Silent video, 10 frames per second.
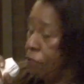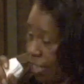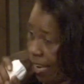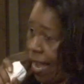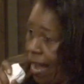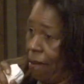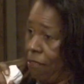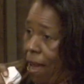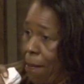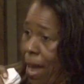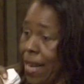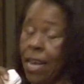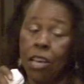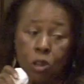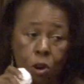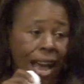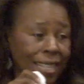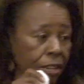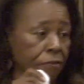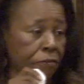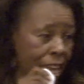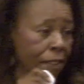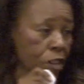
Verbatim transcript: You got to forgive. Amen. You